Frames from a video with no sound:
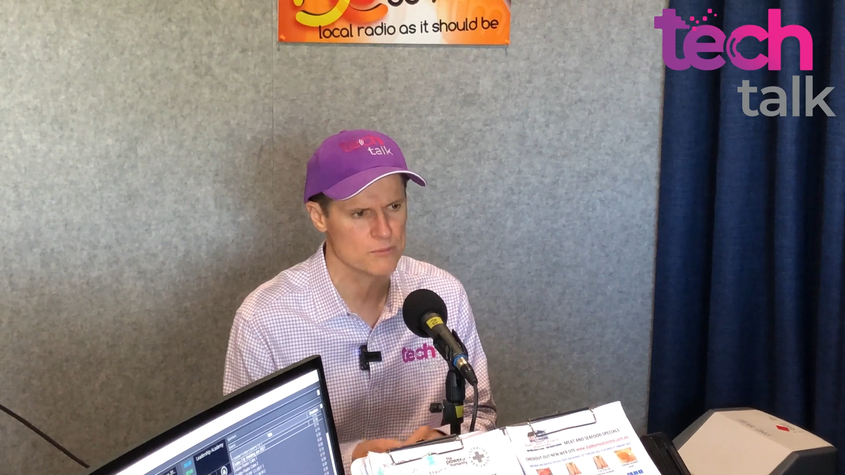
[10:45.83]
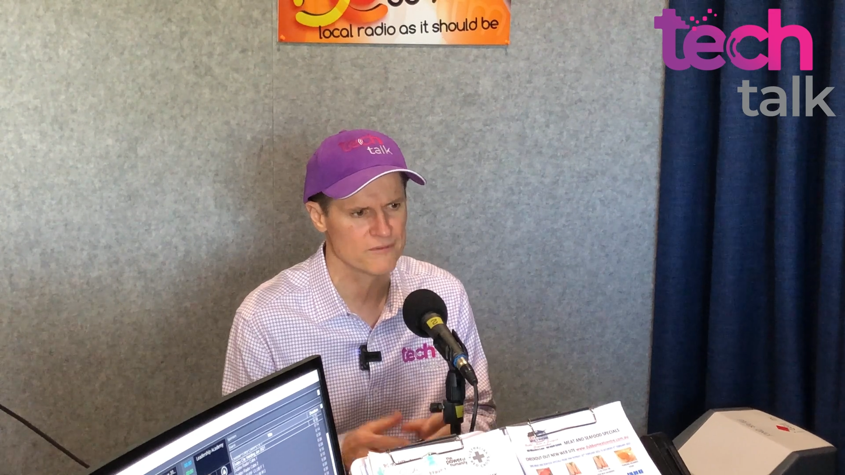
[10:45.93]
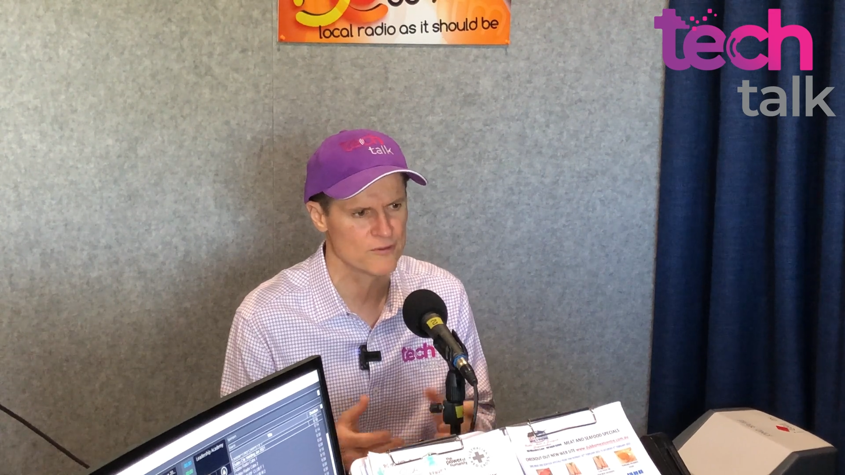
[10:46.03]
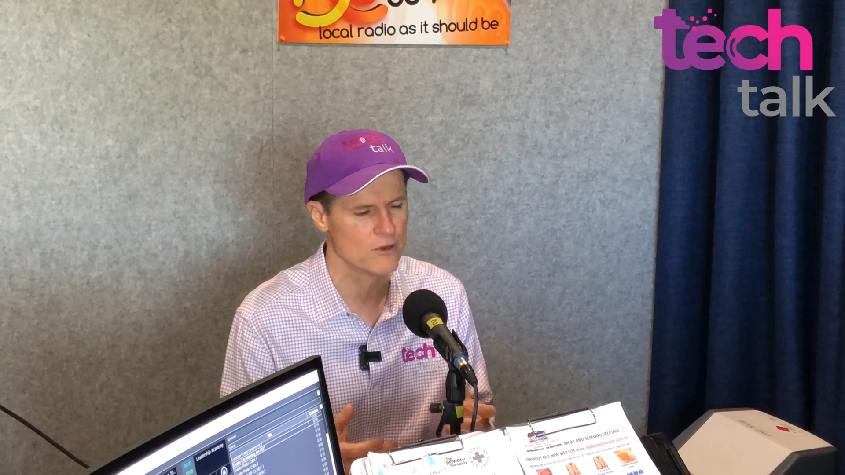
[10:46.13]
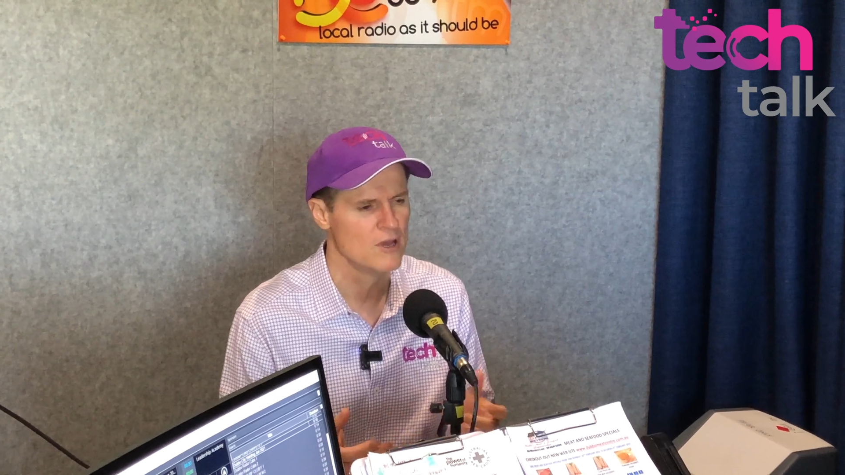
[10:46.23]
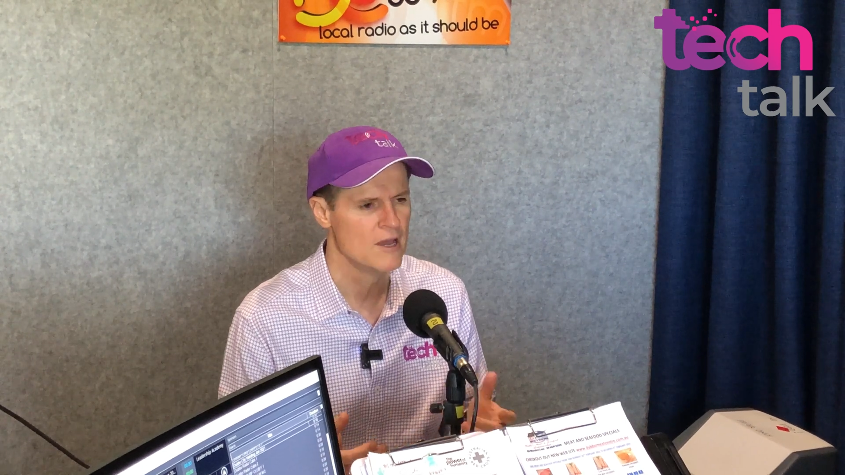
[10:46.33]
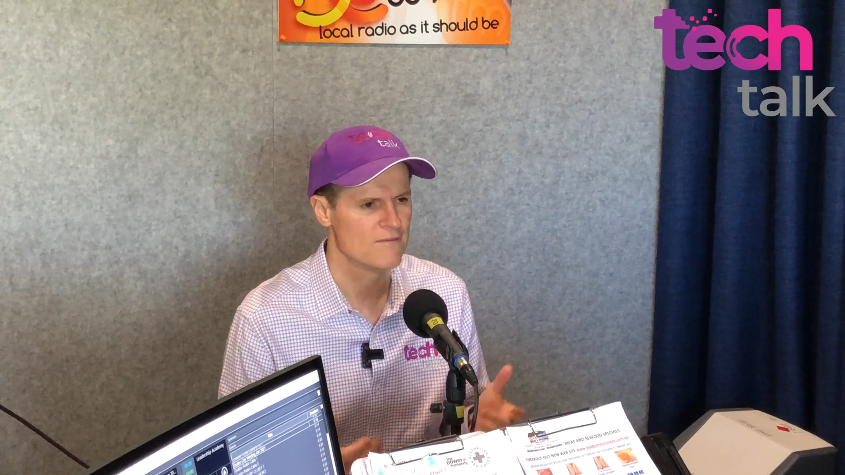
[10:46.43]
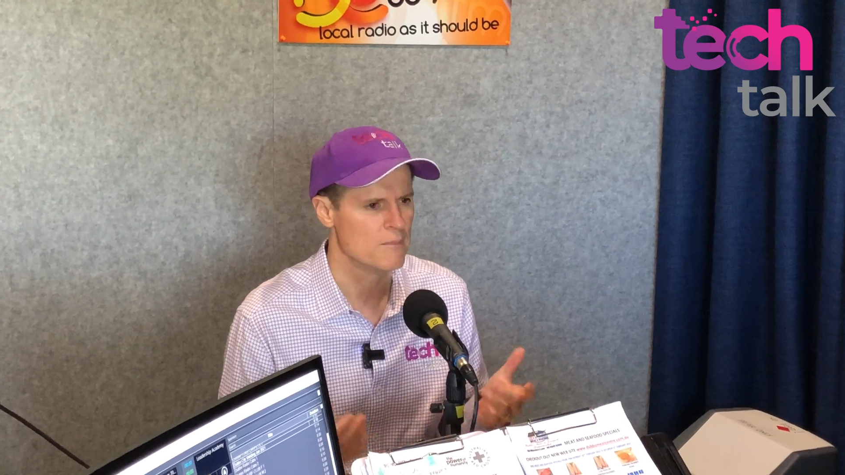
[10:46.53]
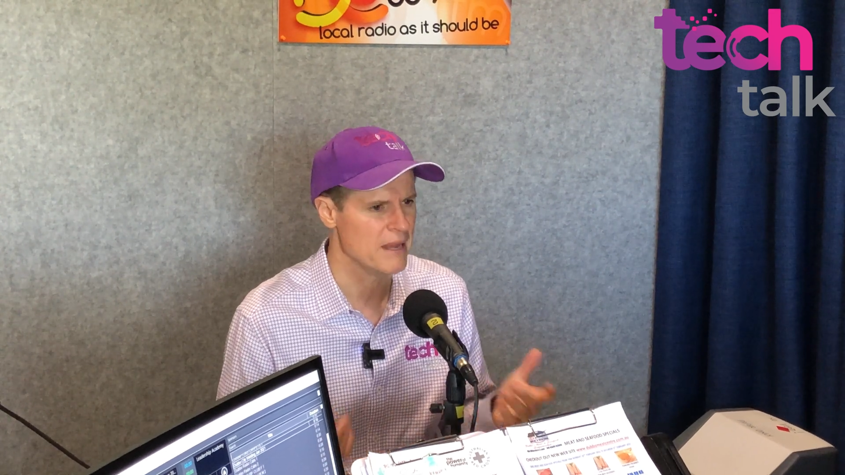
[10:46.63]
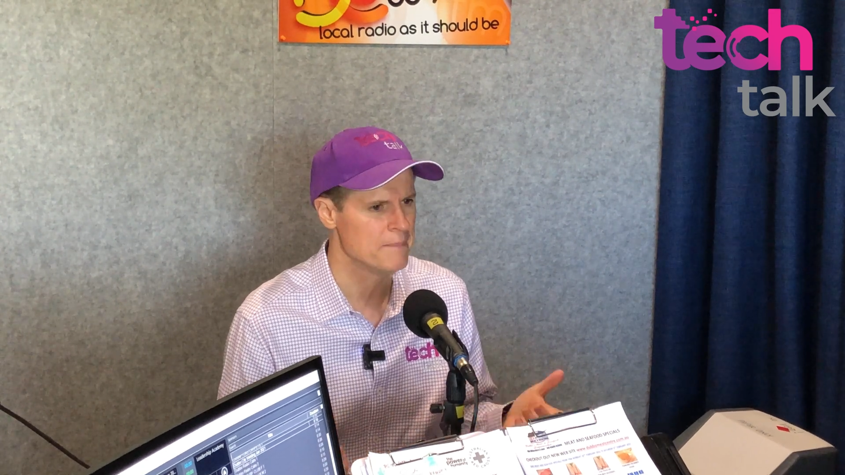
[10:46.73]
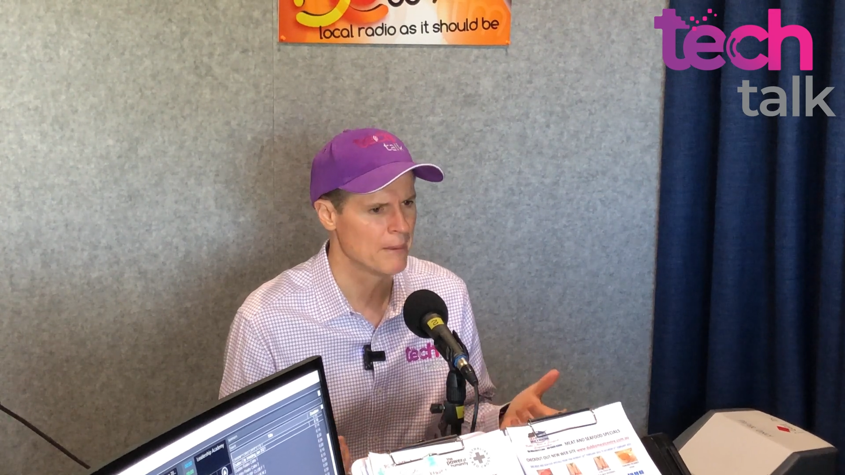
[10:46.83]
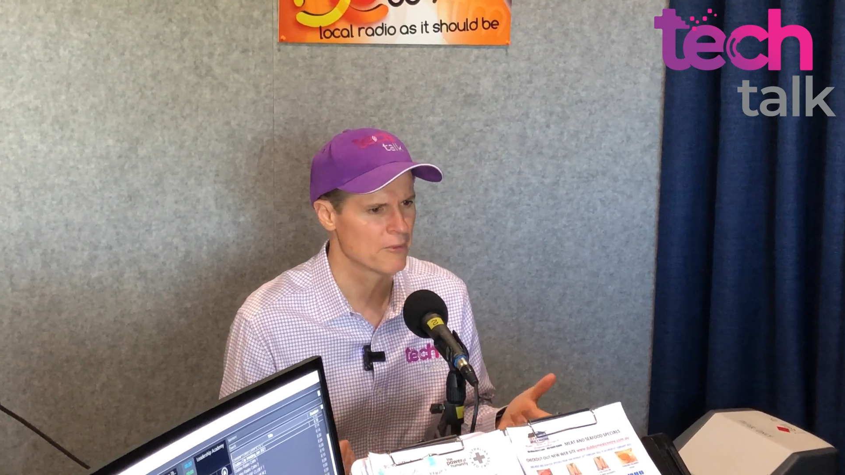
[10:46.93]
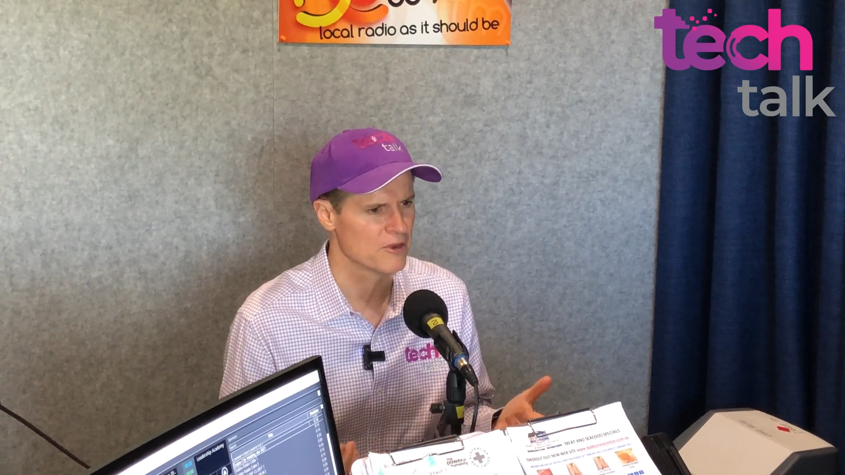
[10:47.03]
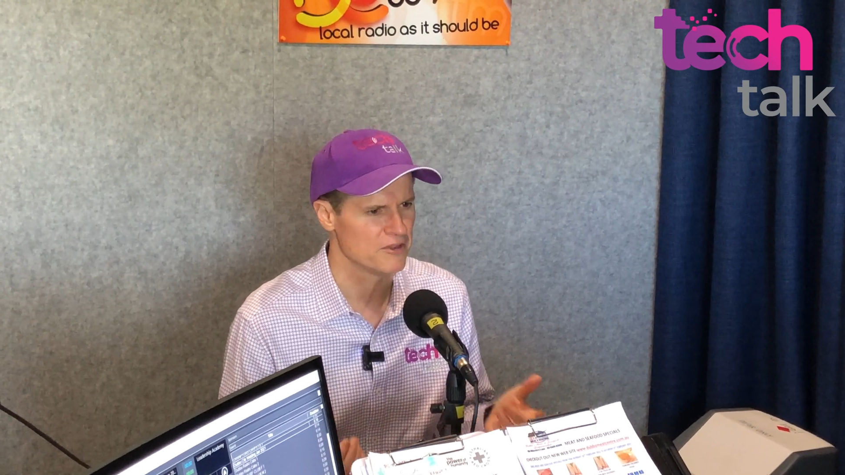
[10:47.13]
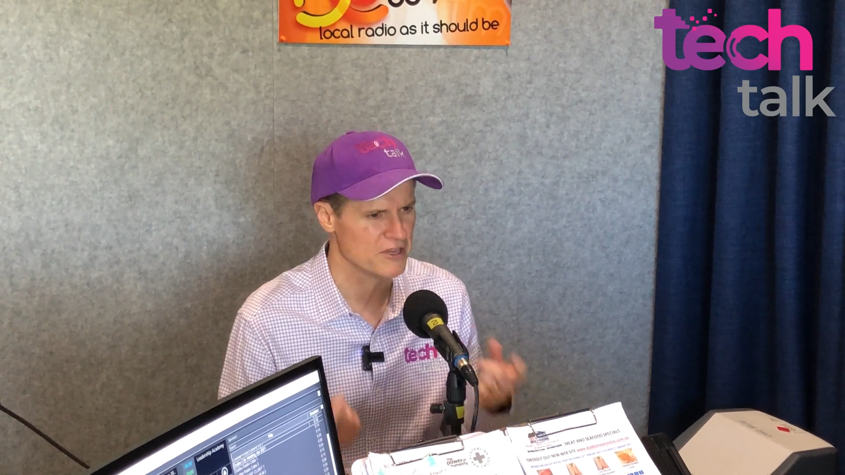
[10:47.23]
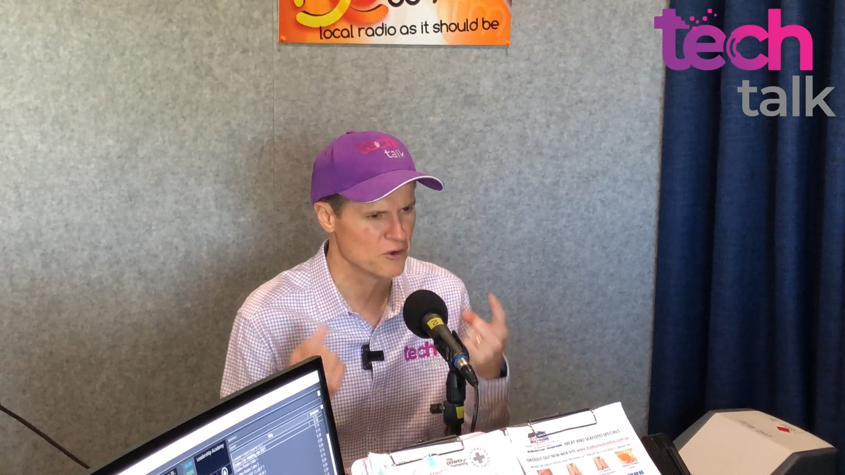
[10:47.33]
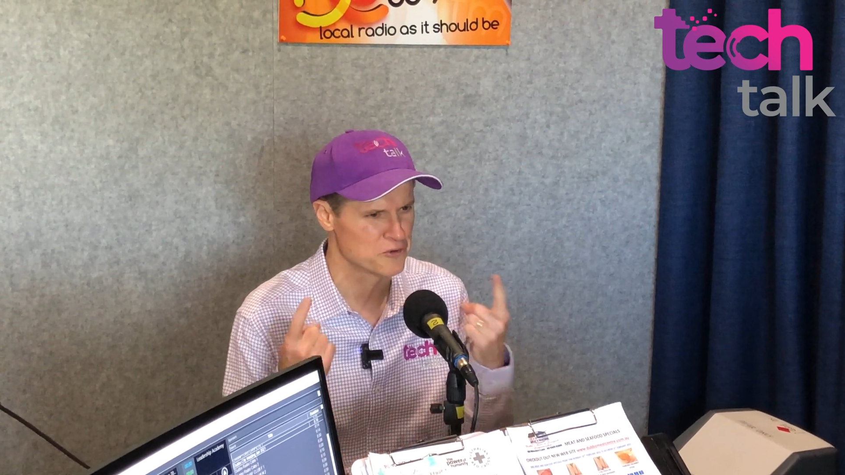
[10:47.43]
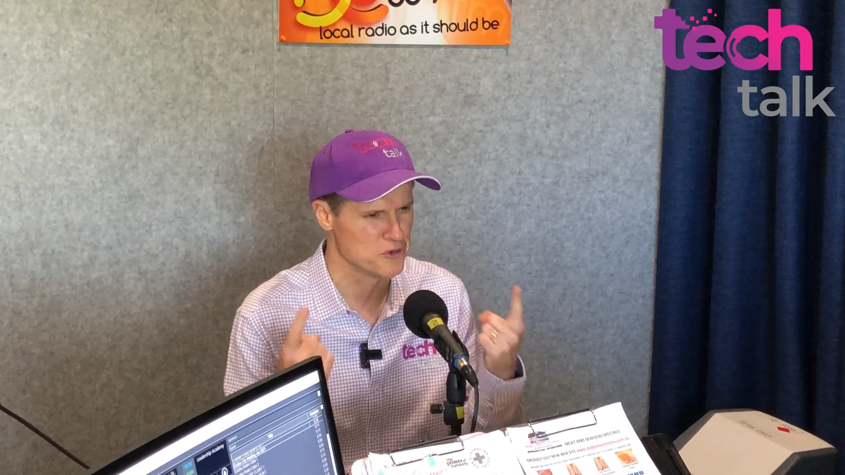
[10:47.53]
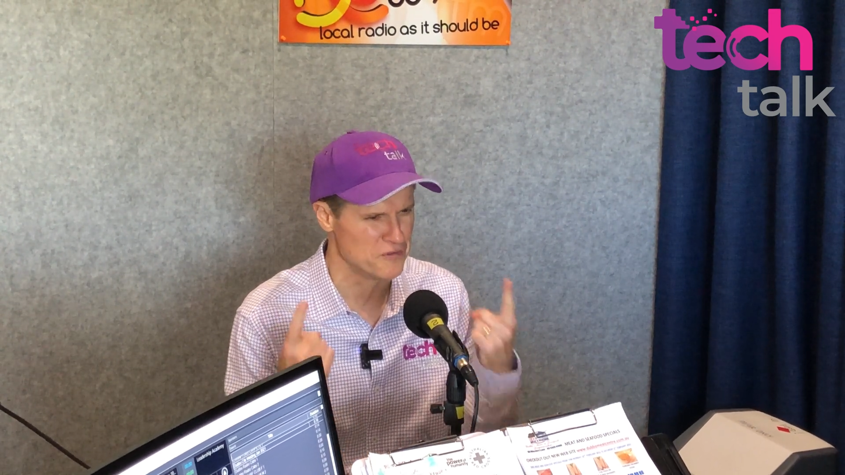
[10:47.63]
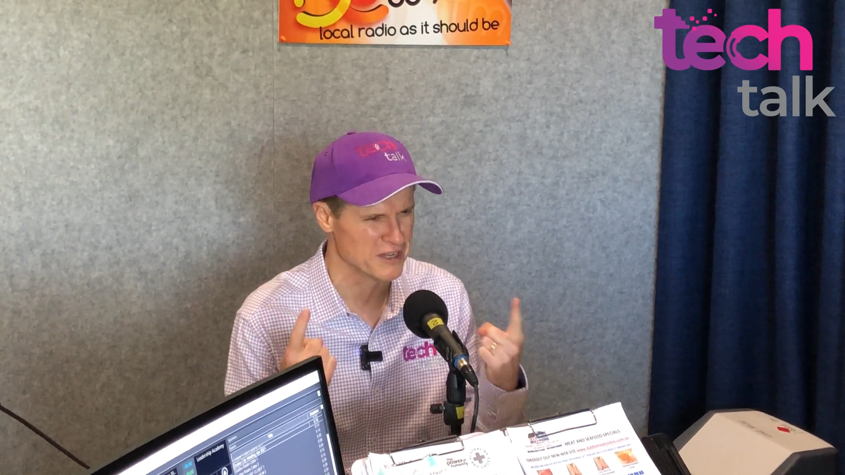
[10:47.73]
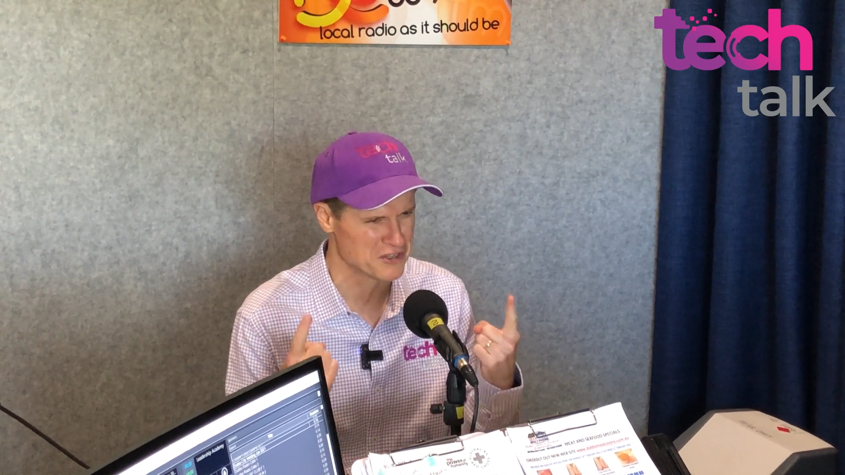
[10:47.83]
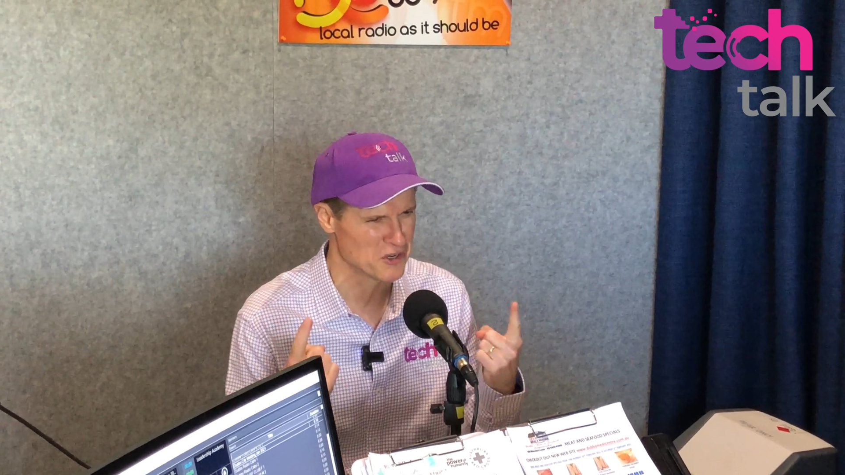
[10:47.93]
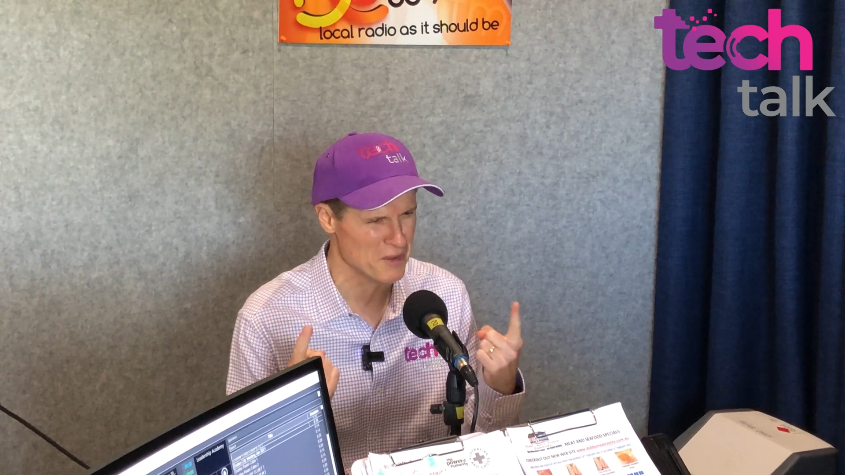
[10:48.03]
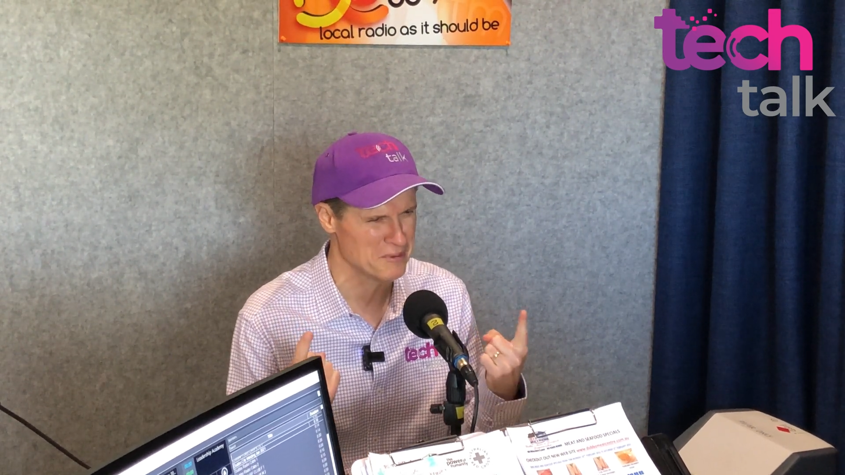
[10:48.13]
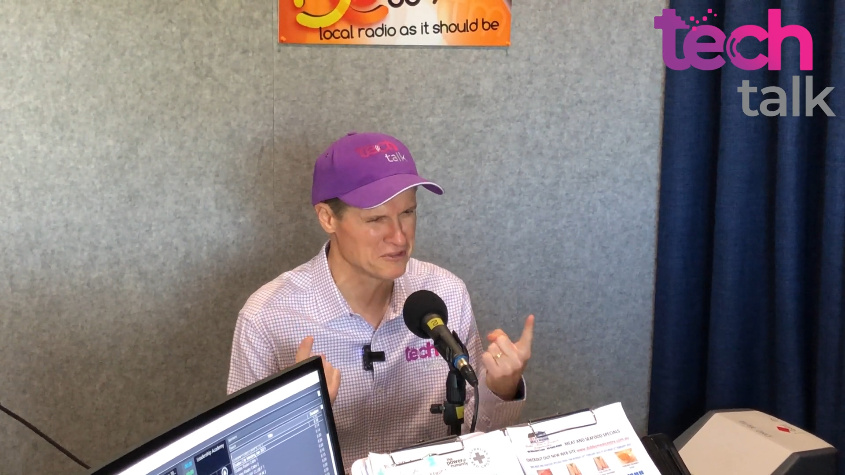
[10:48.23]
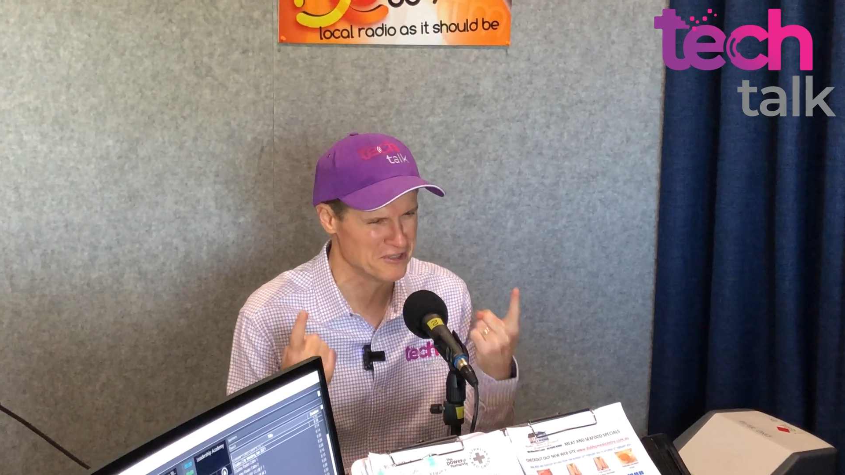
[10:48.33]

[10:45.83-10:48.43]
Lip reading: but for many people that are the old two-finger typists,